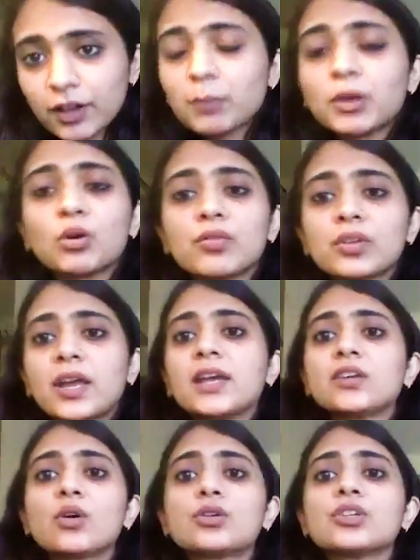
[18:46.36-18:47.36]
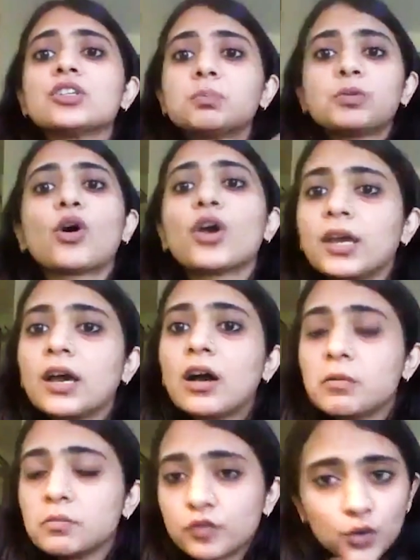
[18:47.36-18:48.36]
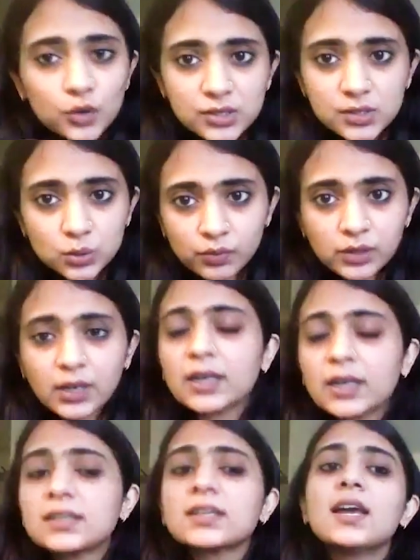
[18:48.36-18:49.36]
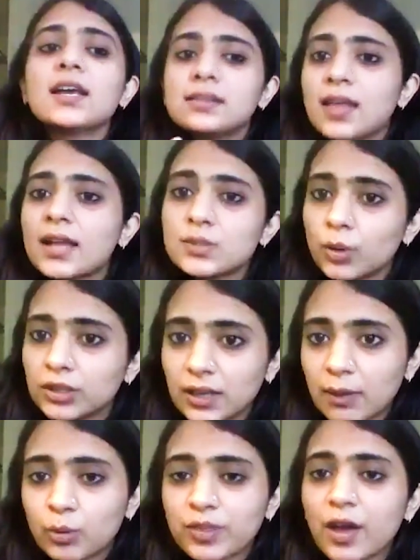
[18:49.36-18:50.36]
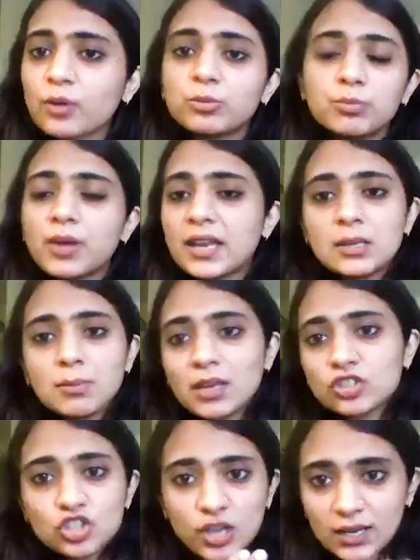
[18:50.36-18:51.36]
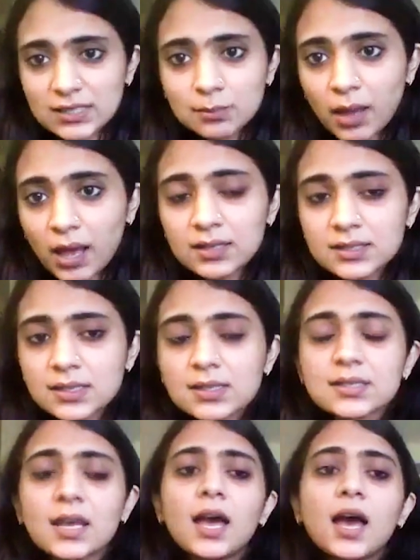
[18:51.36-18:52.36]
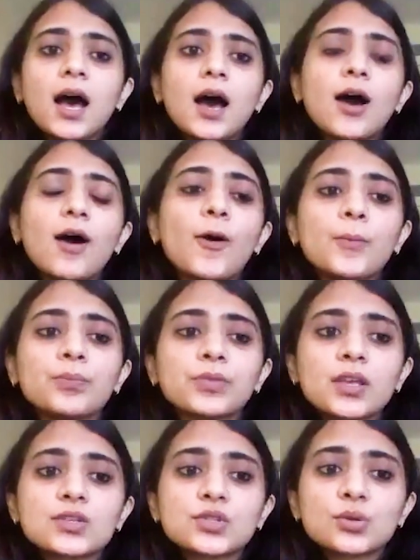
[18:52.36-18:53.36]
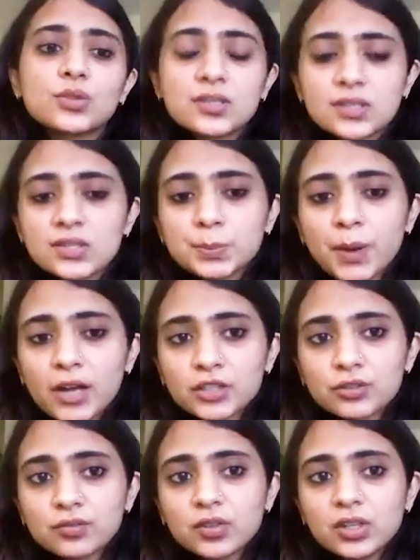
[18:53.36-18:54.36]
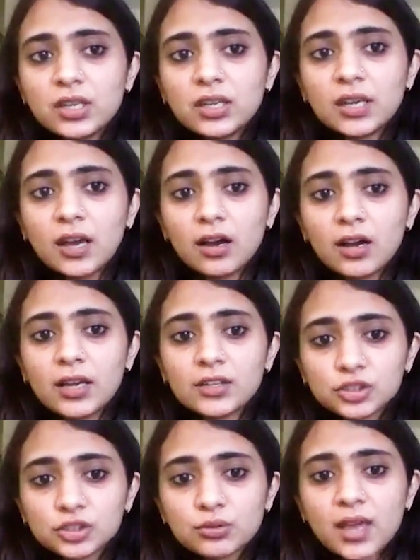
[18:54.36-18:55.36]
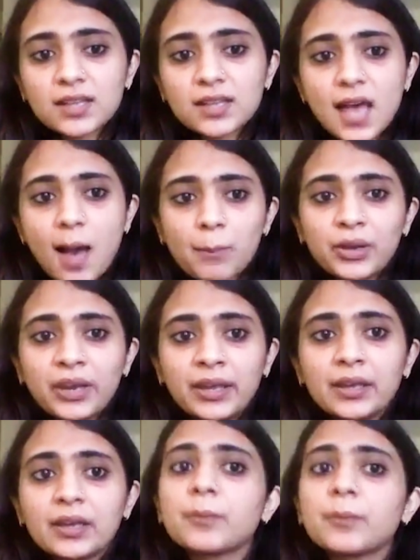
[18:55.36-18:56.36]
farming overnight, or to deploy um, forces overnight. That's what, without any major checks and balances. Um, so this is part of the uh, issue that's happening